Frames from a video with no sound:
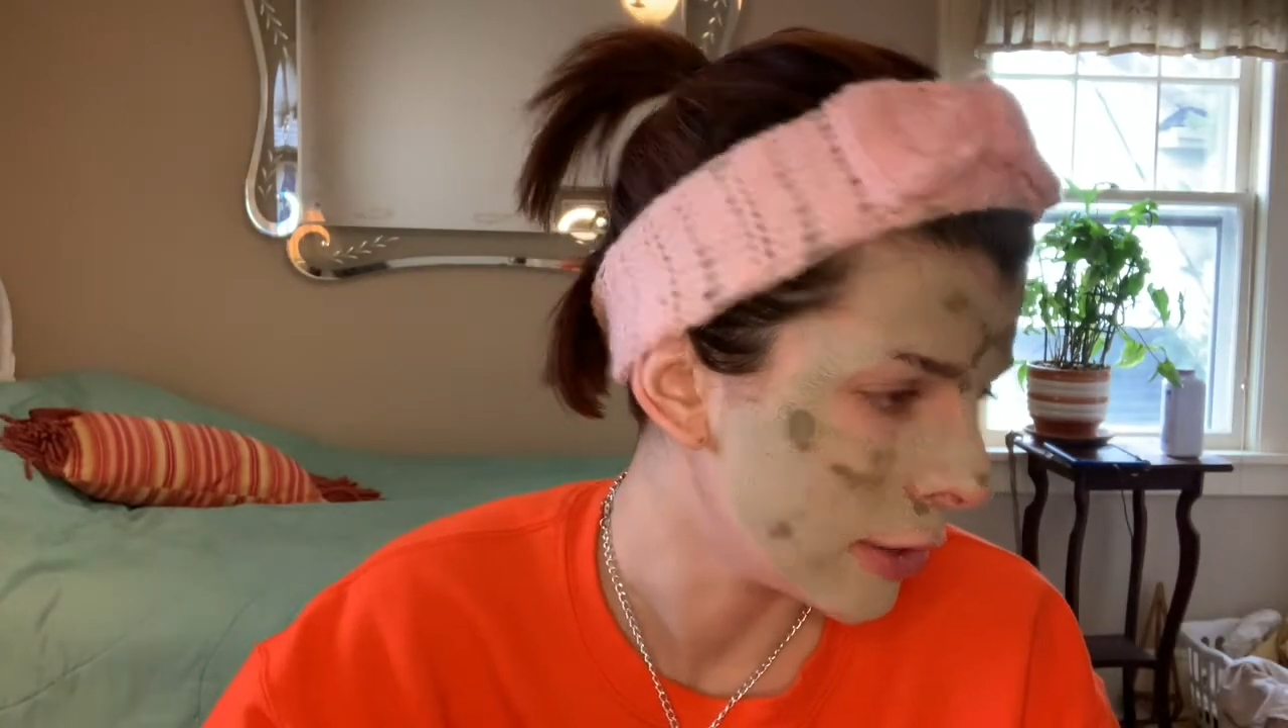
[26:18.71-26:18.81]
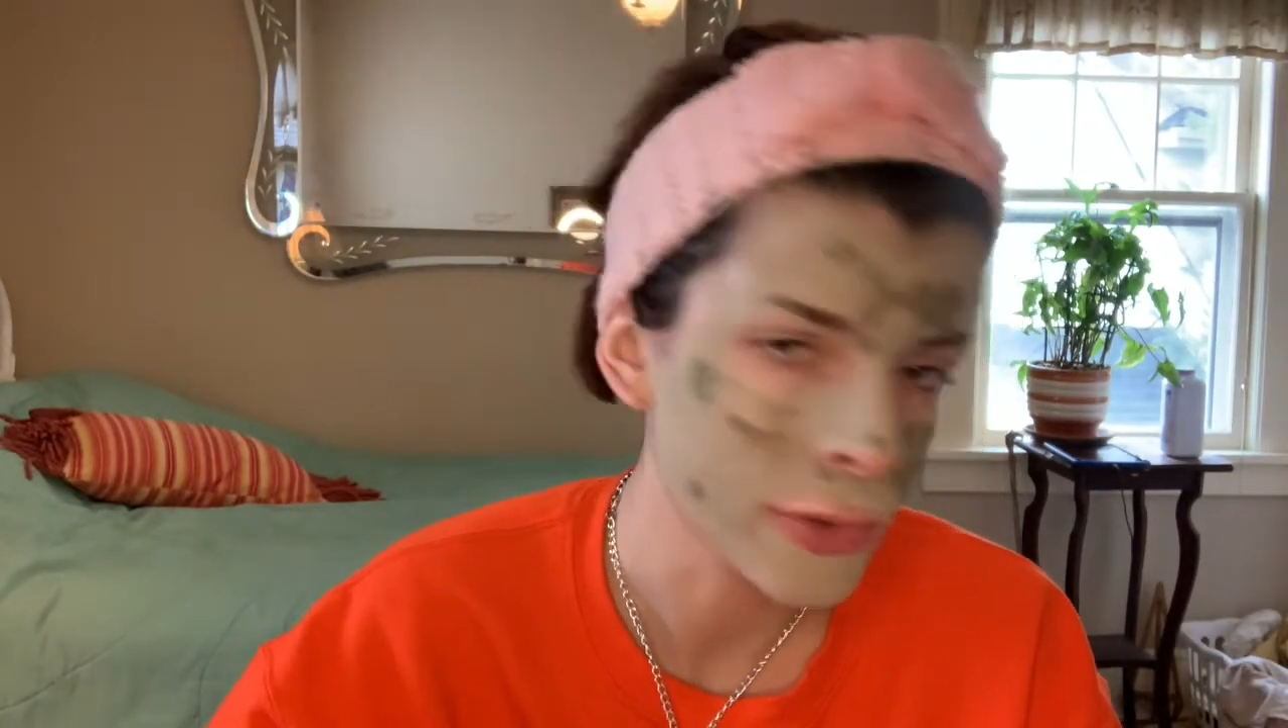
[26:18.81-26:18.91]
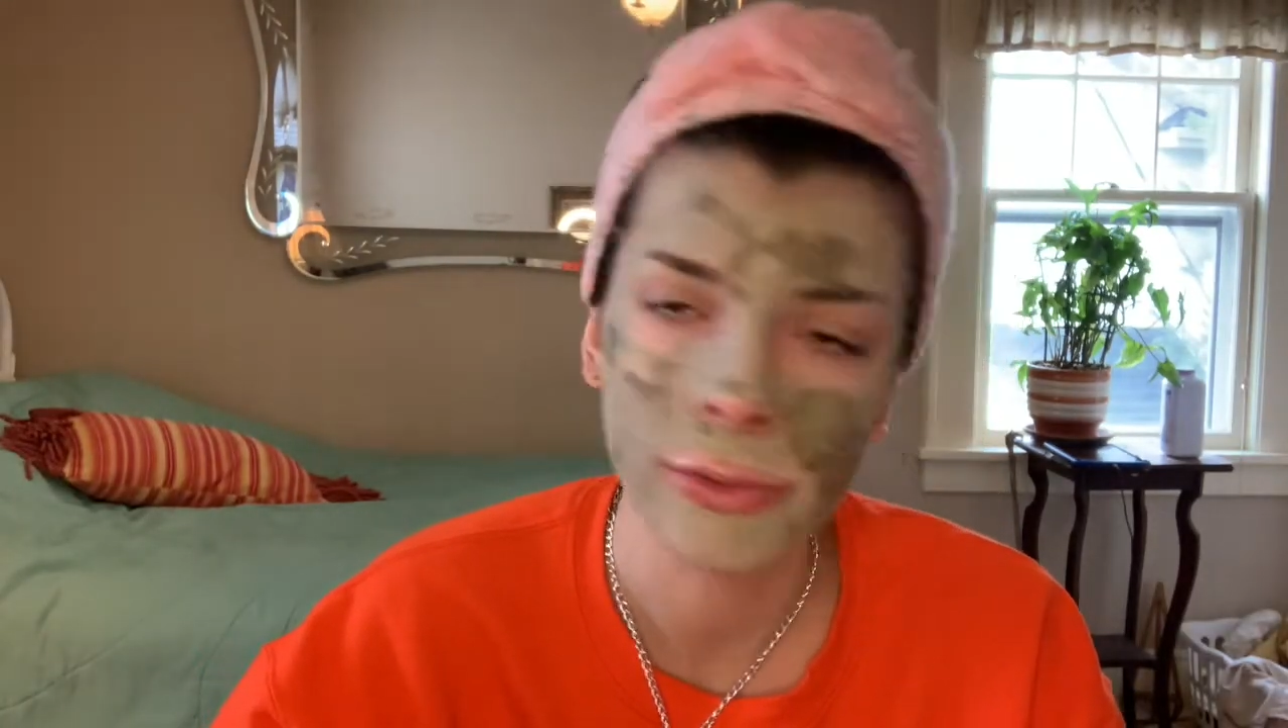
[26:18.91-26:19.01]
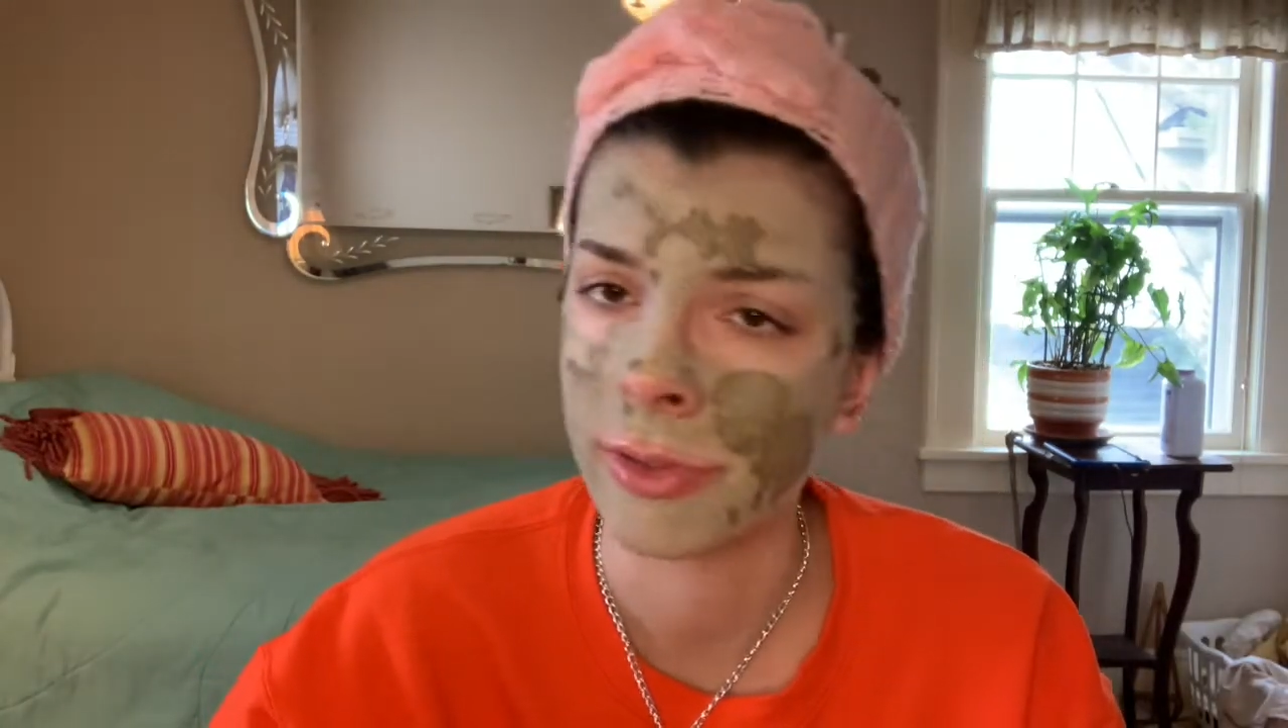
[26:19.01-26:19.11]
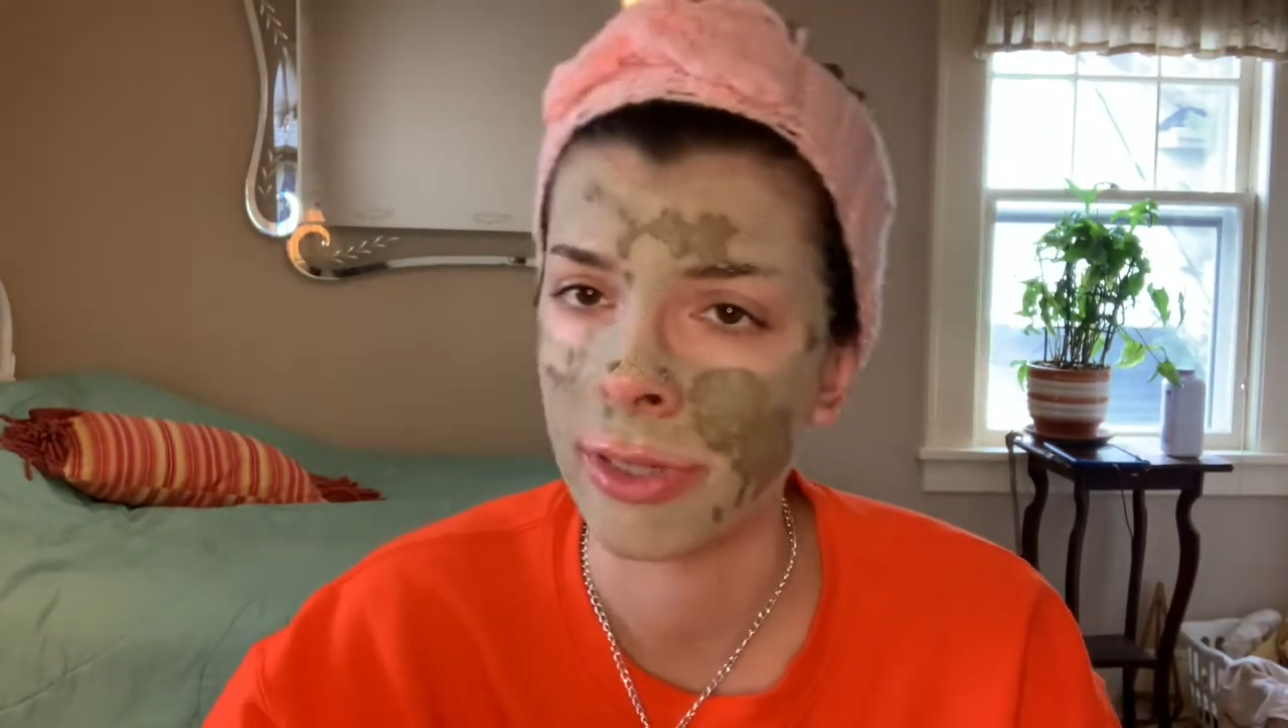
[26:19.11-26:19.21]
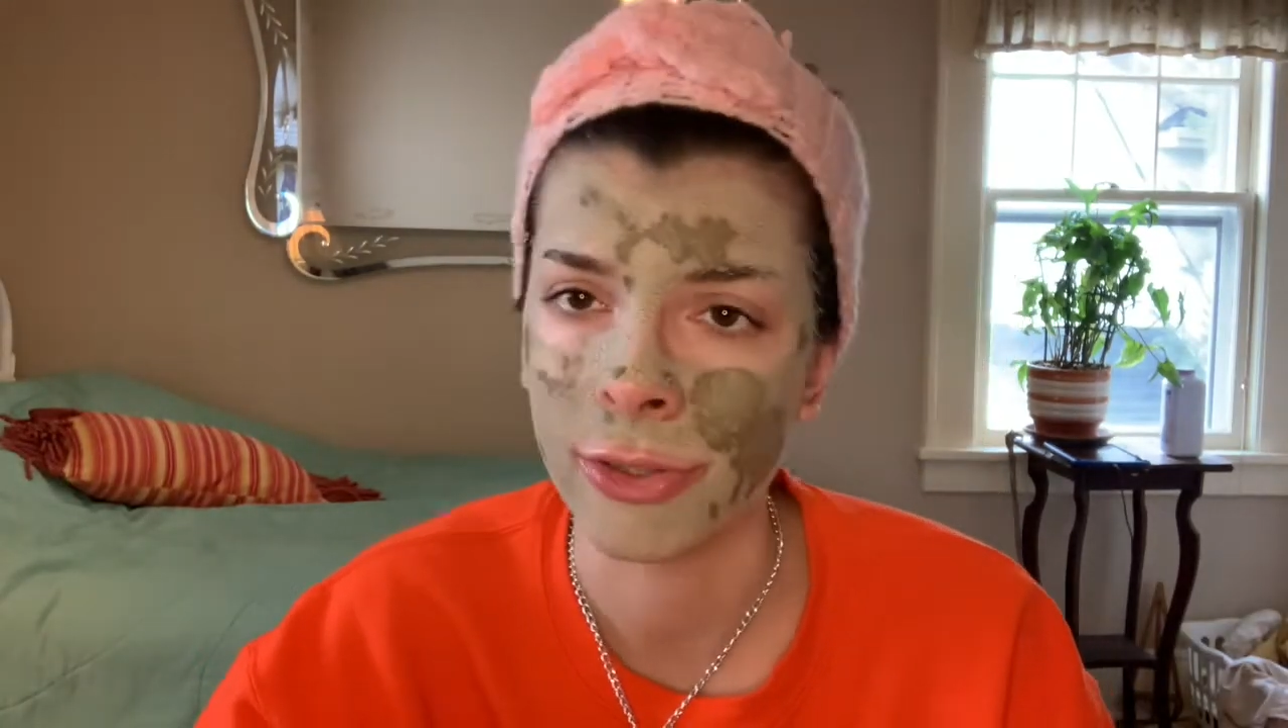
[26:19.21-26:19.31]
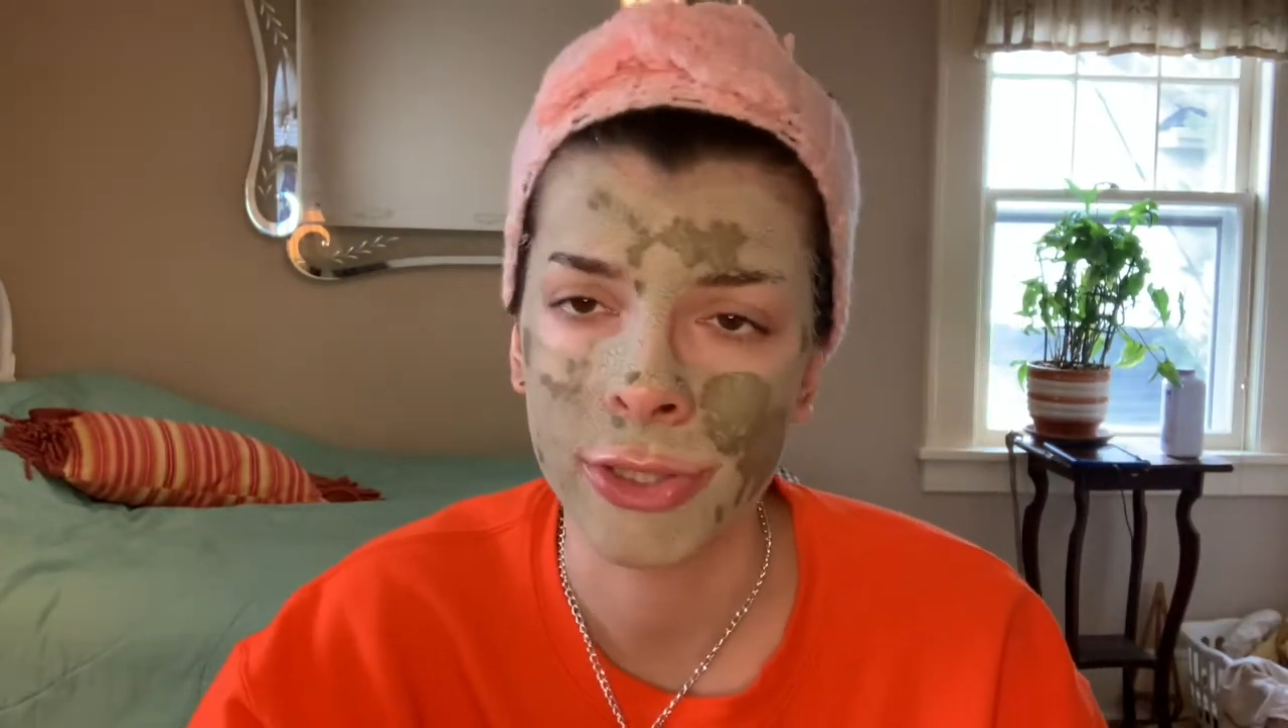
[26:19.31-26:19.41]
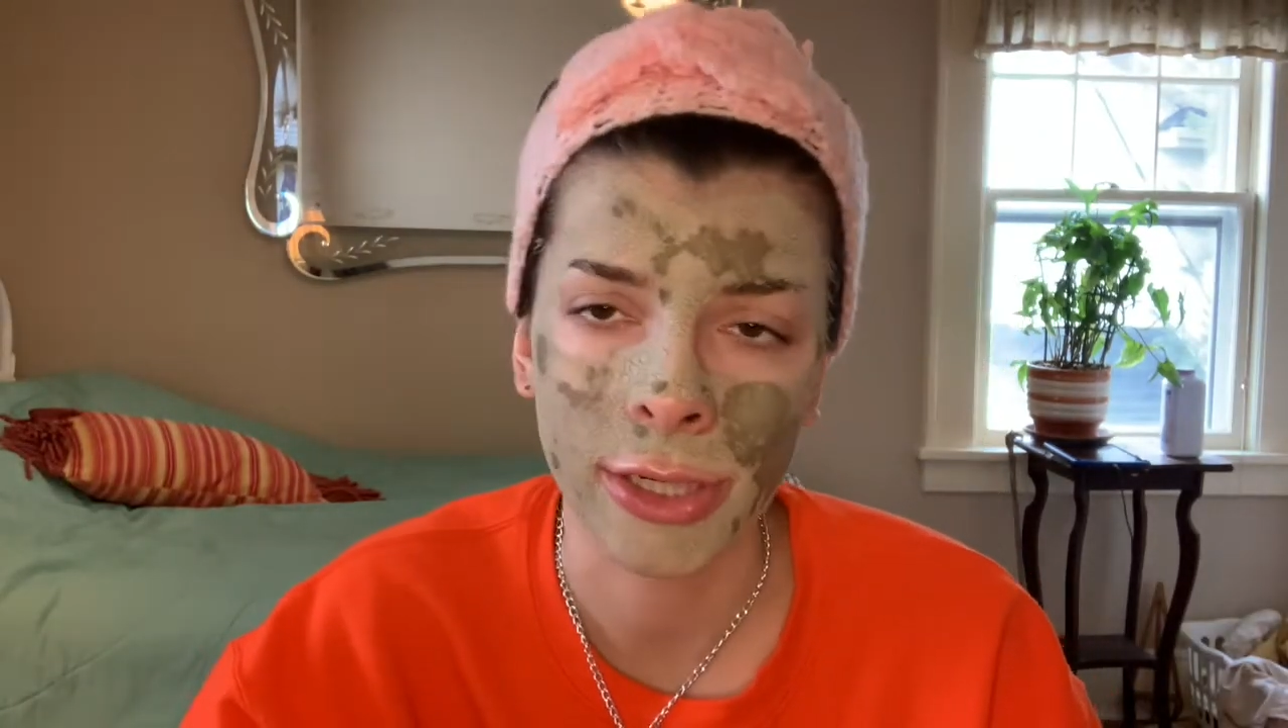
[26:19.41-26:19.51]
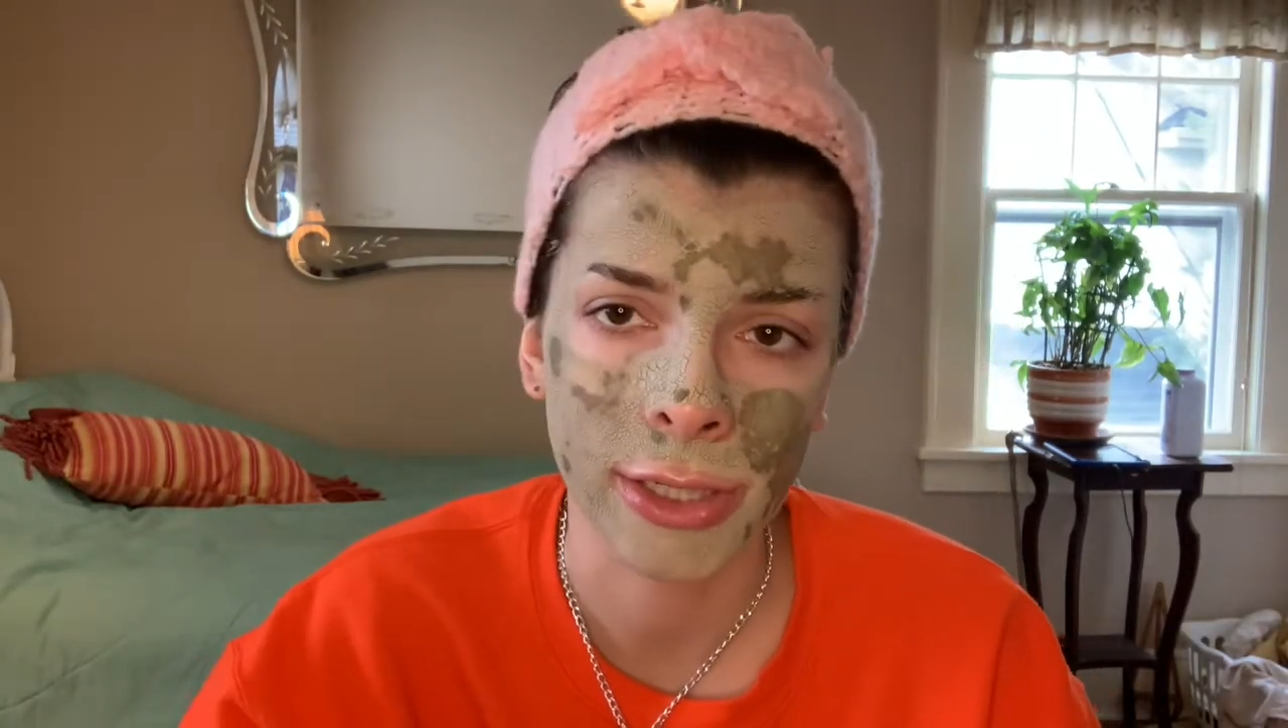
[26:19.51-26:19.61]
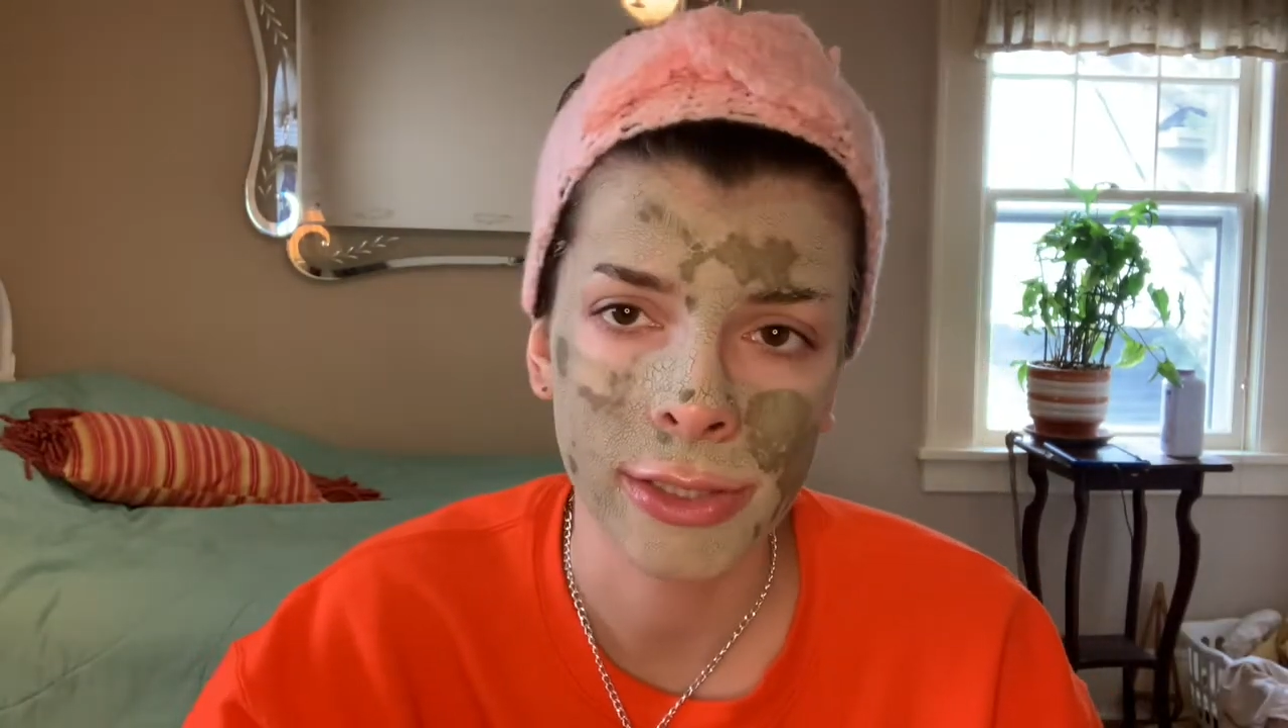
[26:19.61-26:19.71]
also a
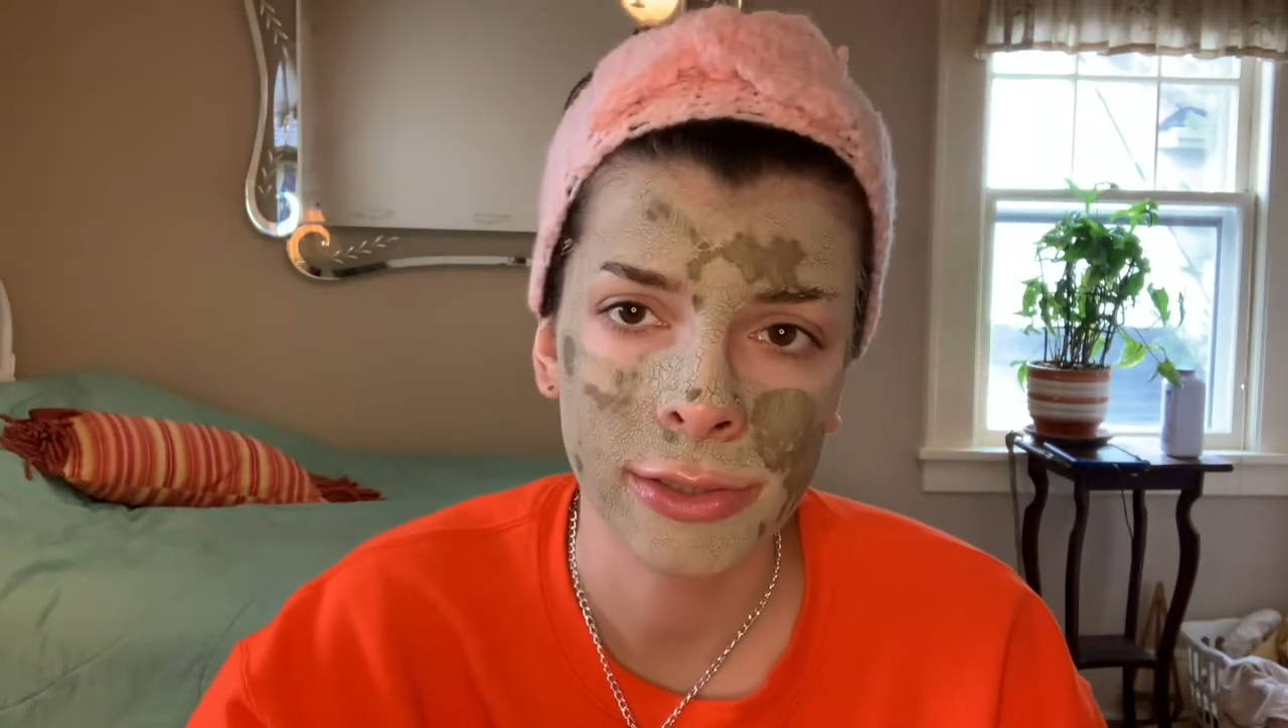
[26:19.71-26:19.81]
Sagittarius